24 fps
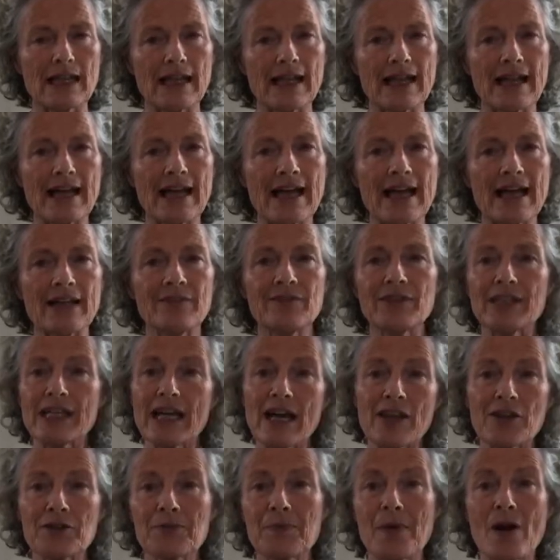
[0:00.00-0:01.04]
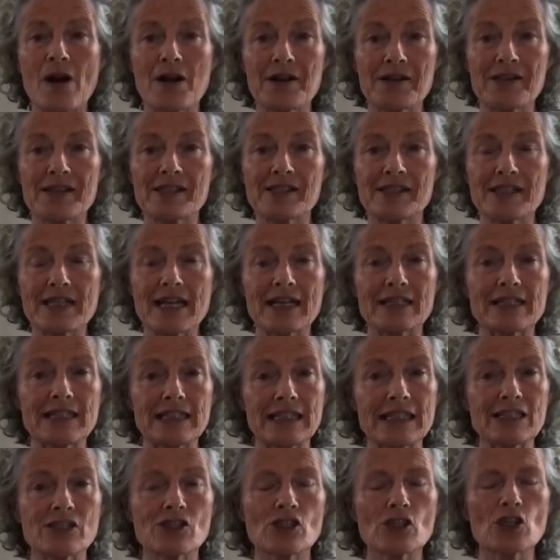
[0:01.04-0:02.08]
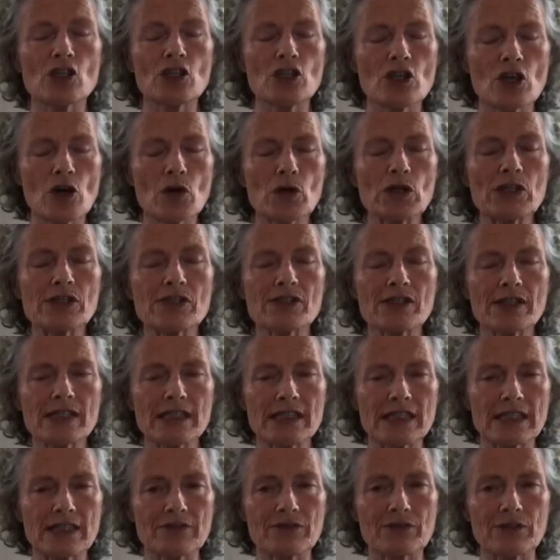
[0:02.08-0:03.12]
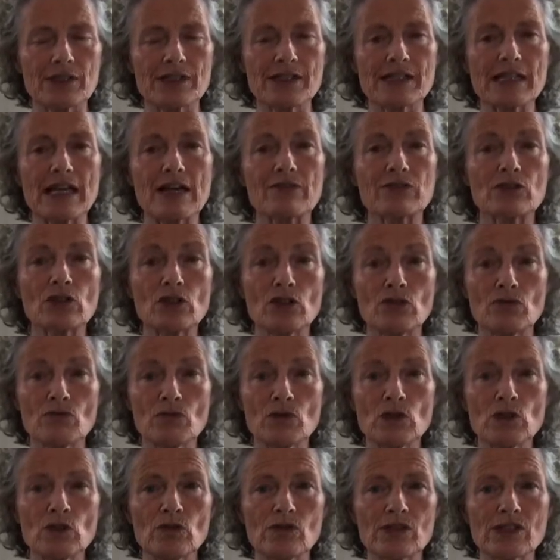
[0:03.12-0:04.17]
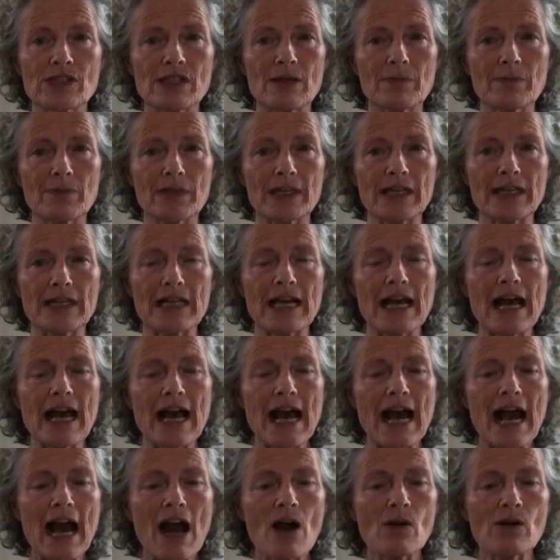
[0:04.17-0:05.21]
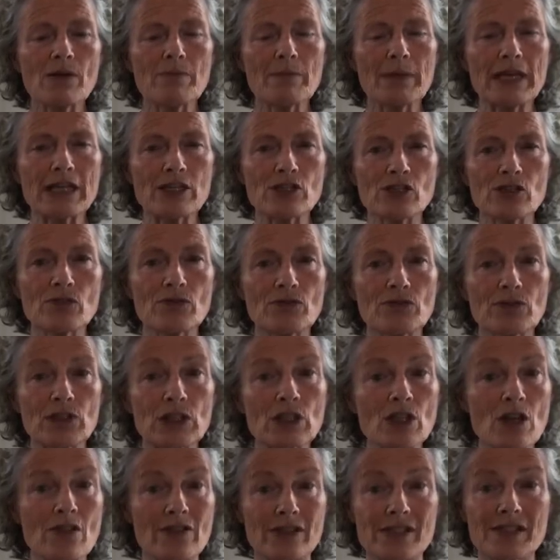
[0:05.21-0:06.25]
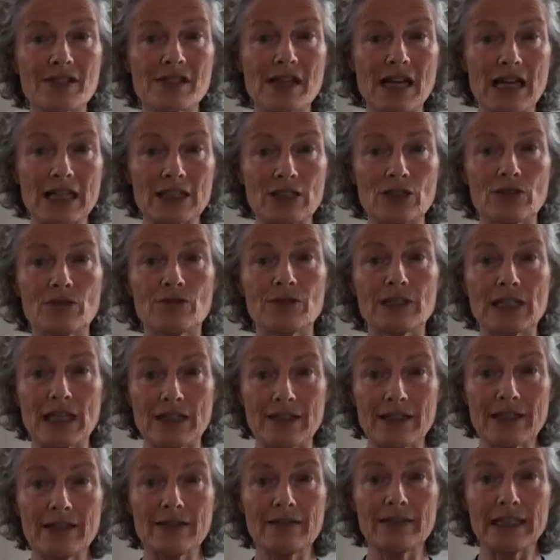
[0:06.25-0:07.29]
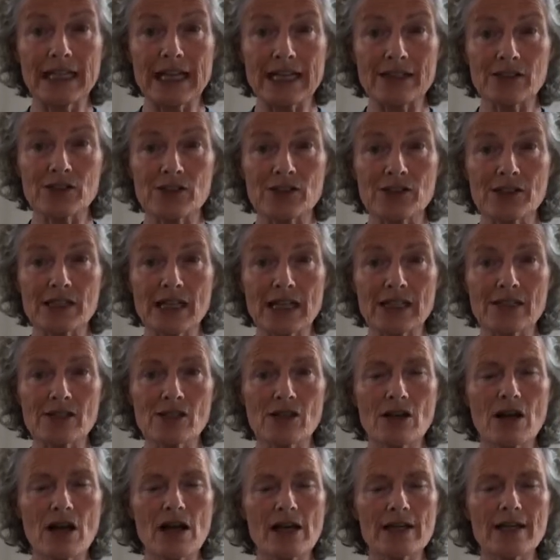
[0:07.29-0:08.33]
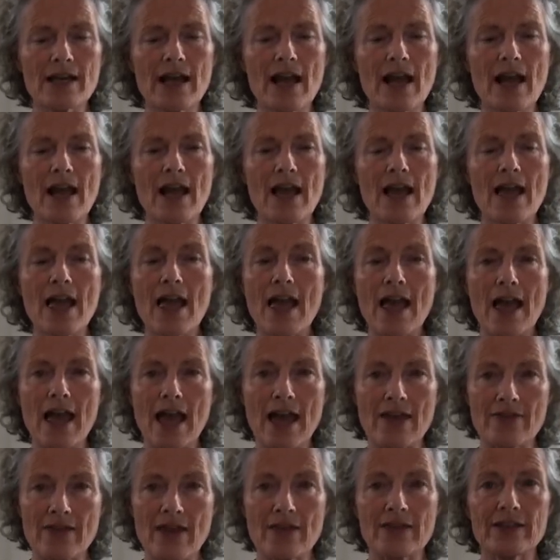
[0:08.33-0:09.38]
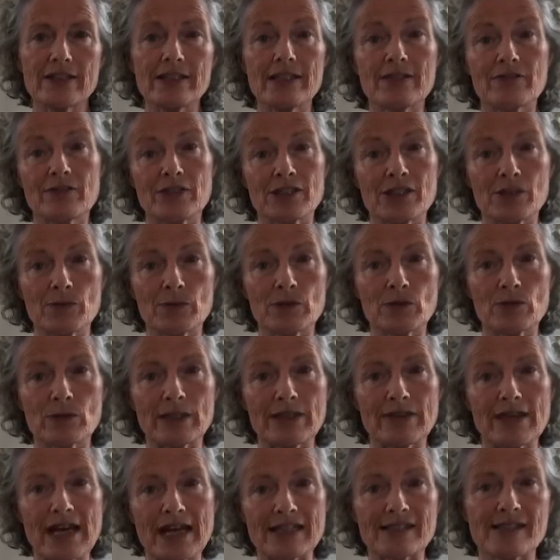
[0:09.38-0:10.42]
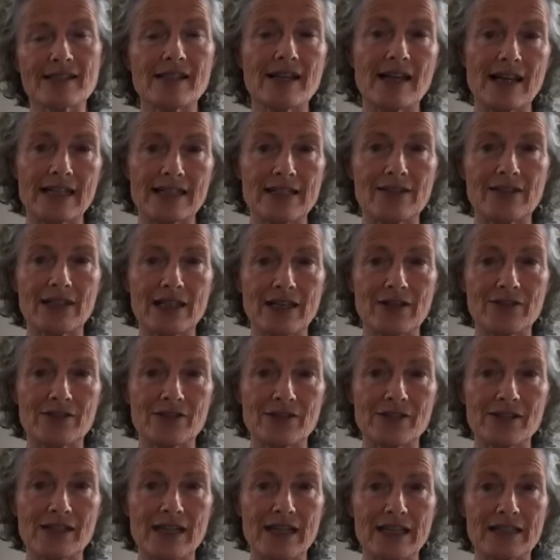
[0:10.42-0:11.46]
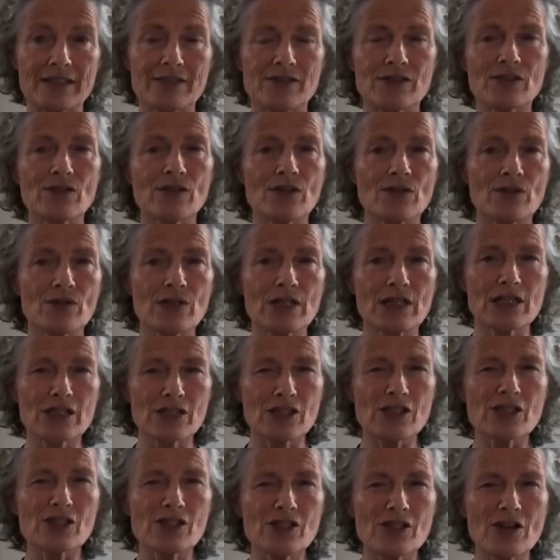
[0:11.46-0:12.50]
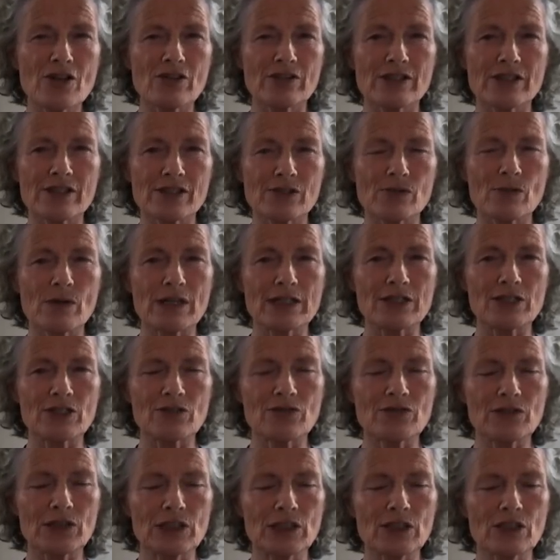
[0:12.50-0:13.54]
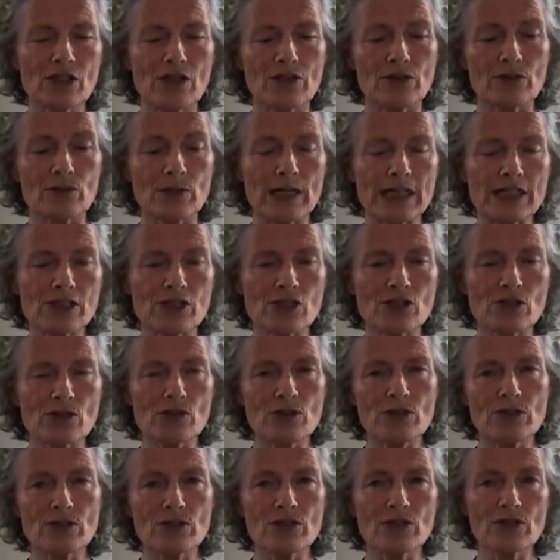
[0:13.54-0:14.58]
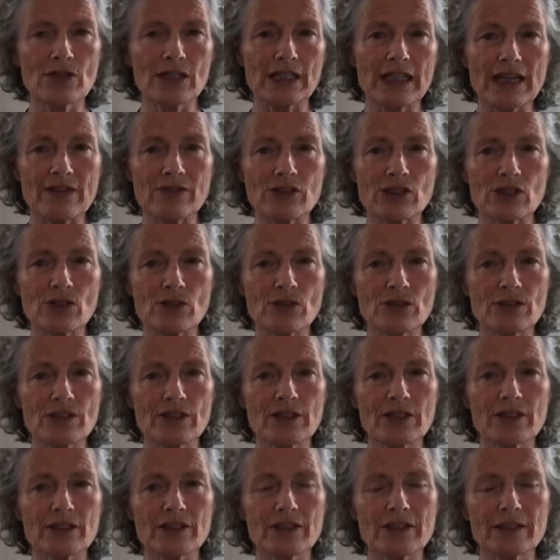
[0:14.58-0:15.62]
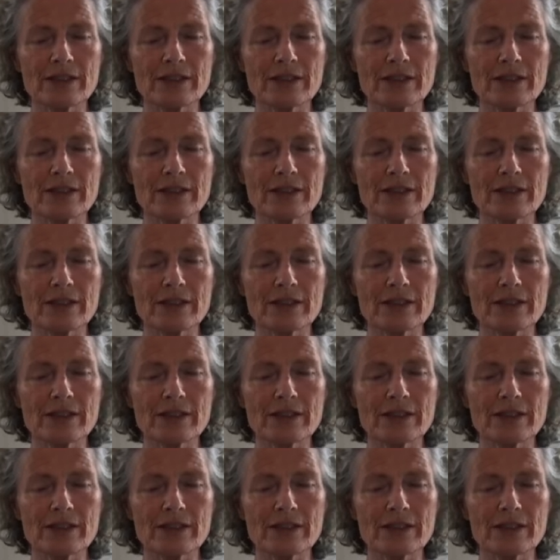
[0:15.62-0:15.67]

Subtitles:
And the other part of this technique is to notice the difference after you've moved something, how it makes you feel on the side you've done the exercise on, and then the difference between that side and the other side. So just notice what you feel on the right shoulder, the left shoulder.